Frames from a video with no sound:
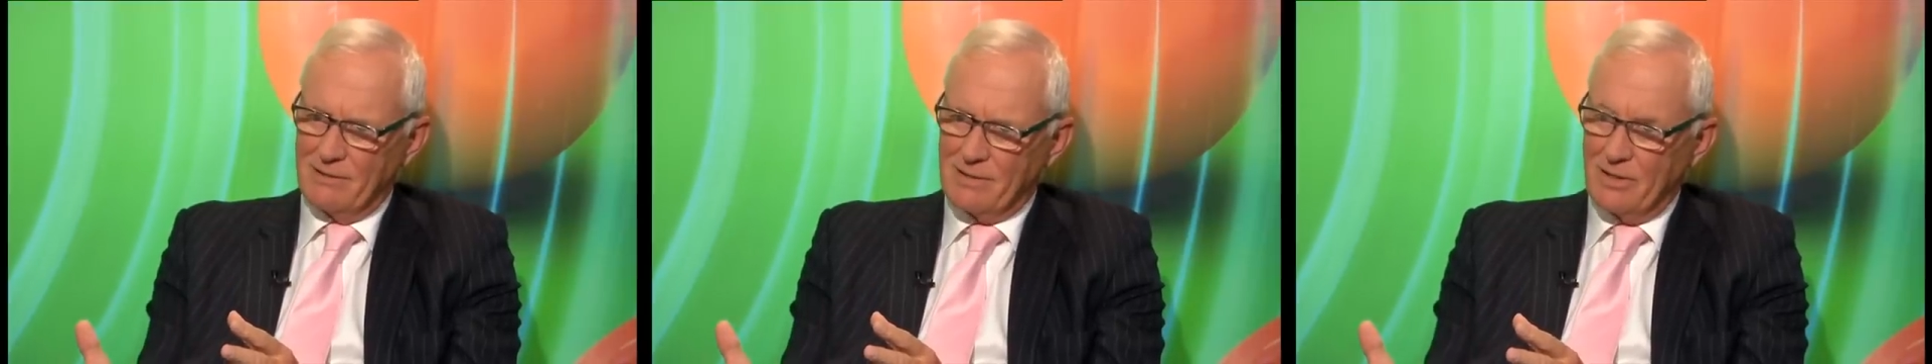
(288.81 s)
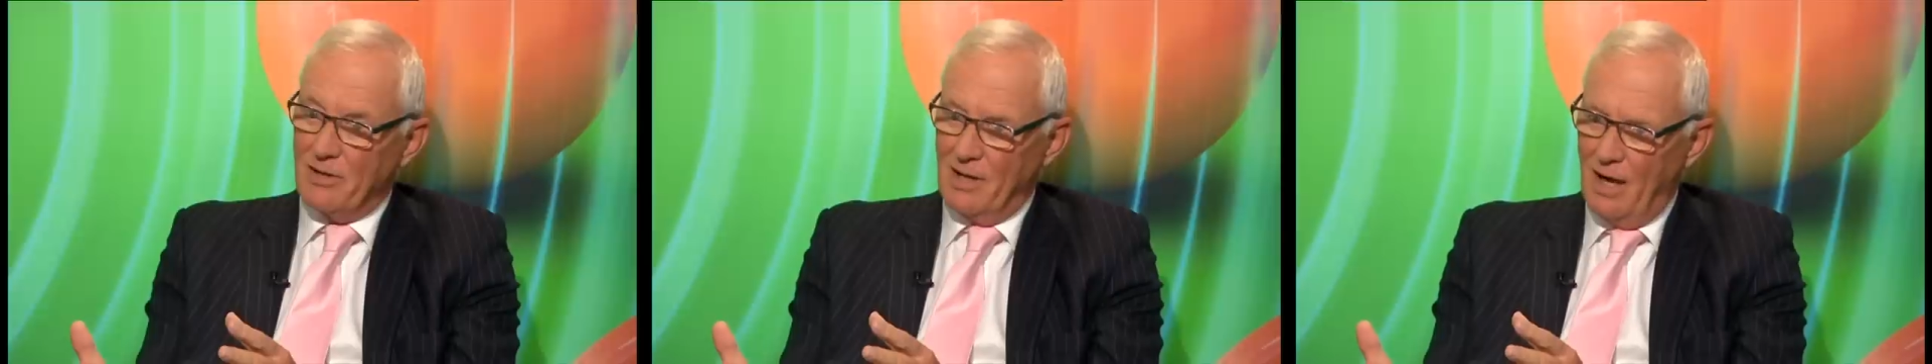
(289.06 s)

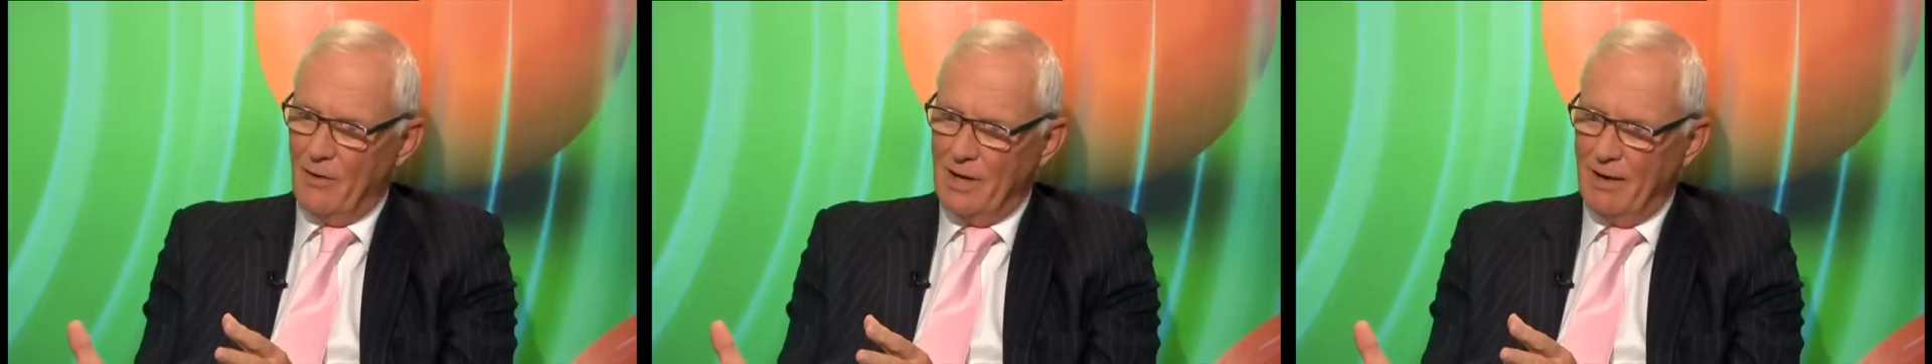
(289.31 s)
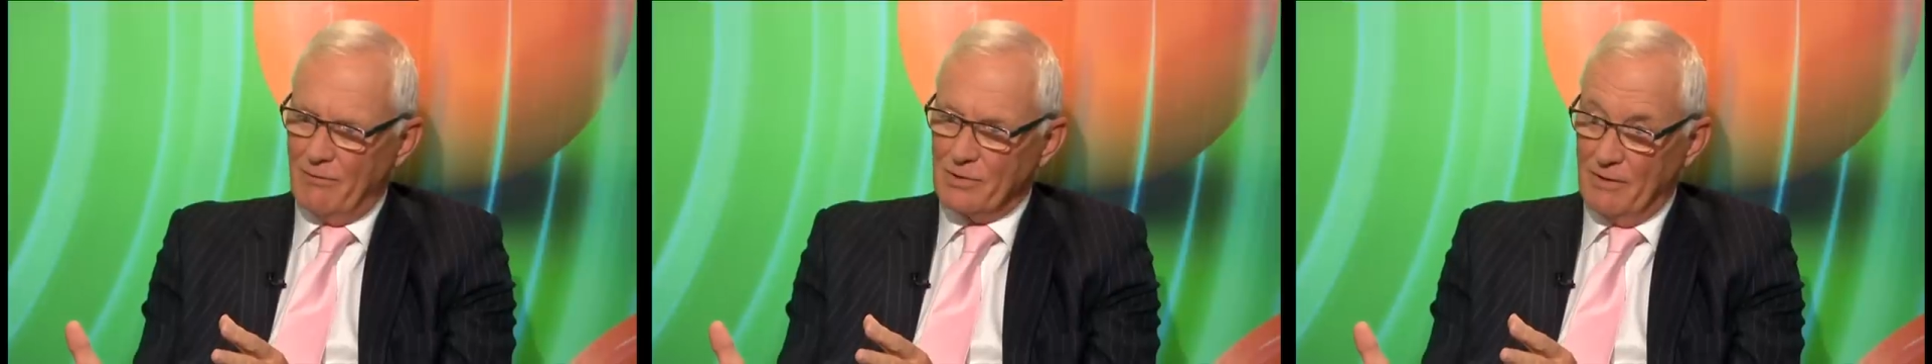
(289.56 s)
to the lower
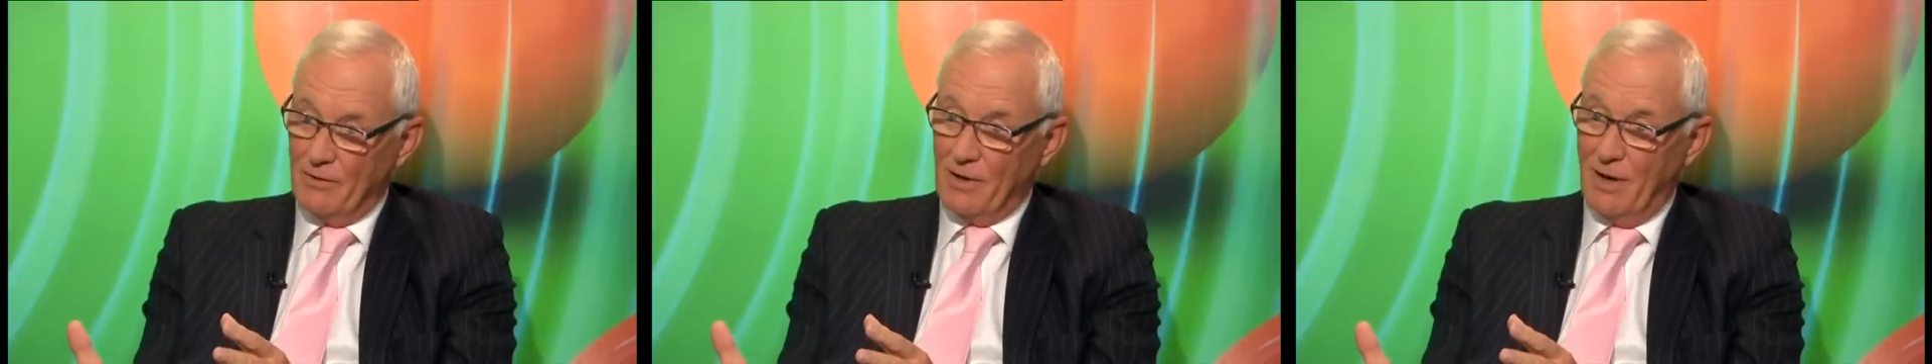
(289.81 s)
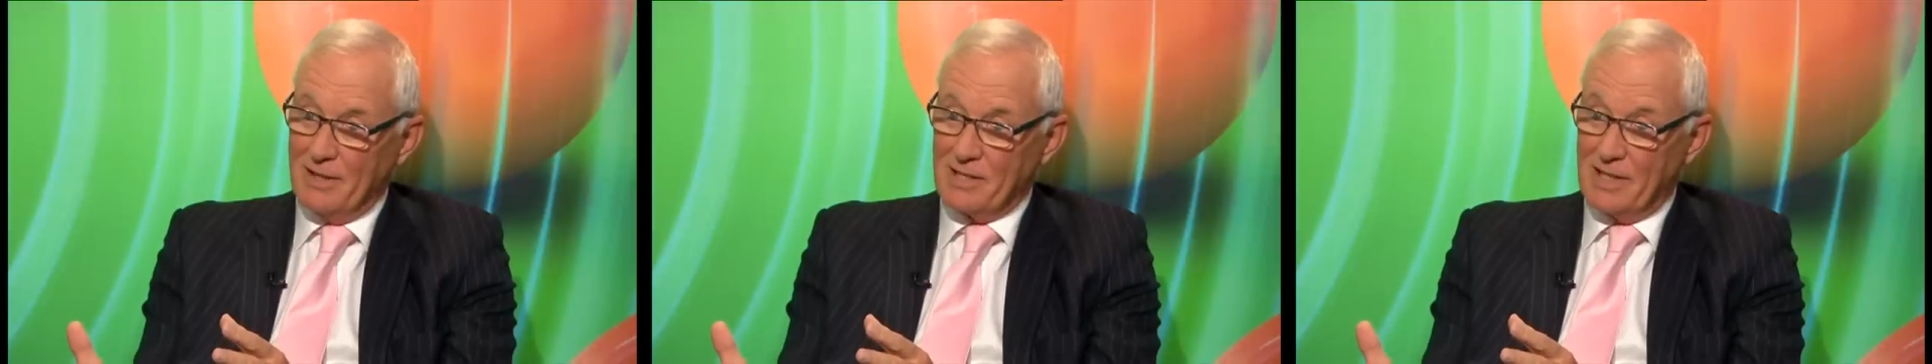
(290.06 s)
levels, if you
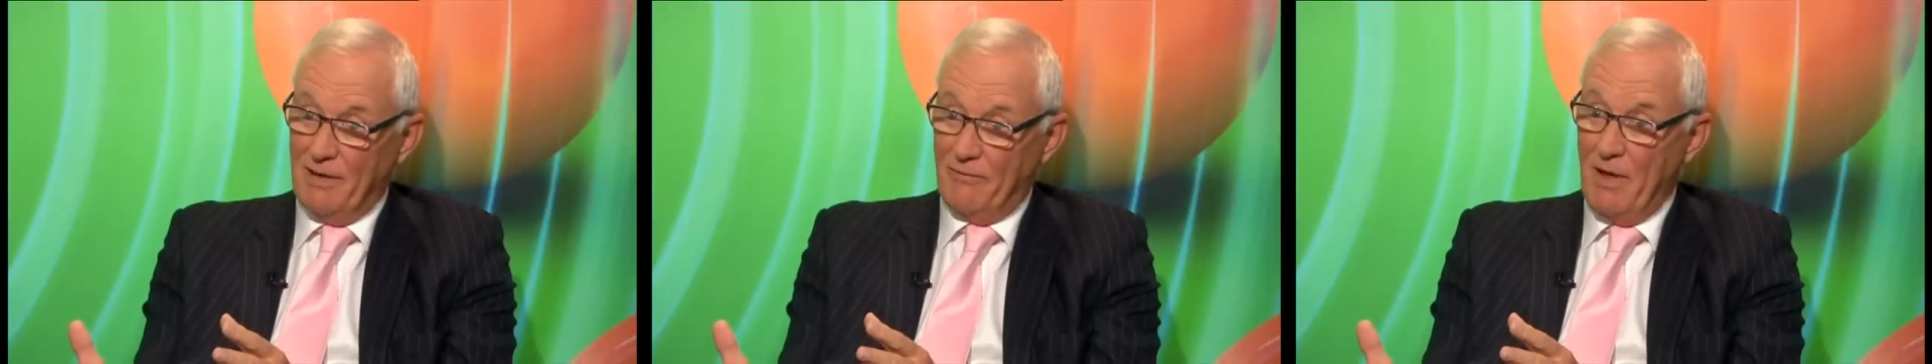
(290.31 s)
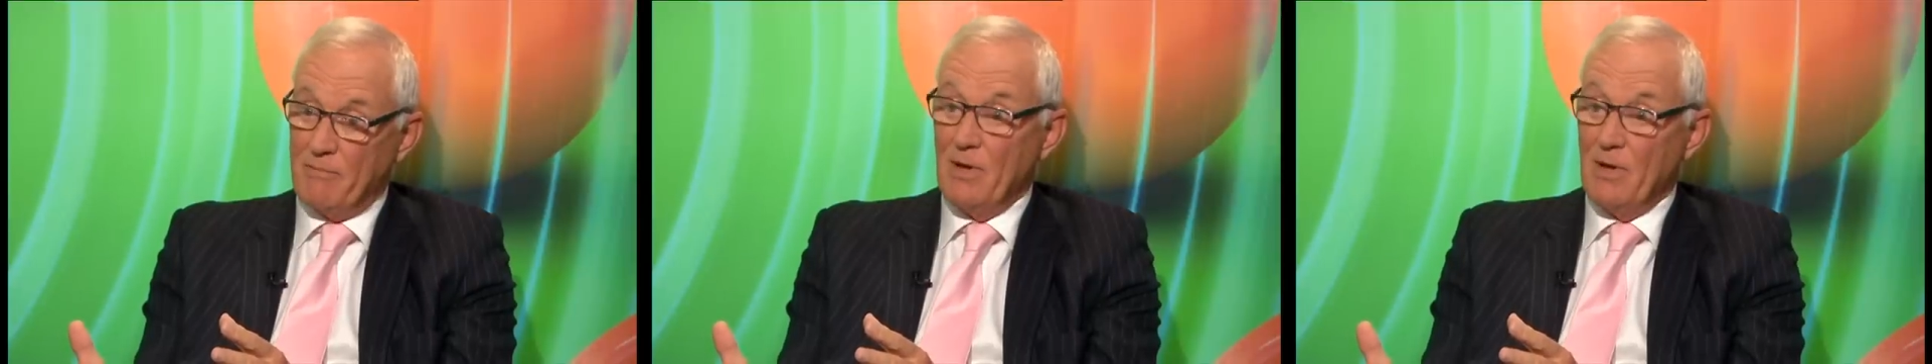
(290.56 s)
like, to give them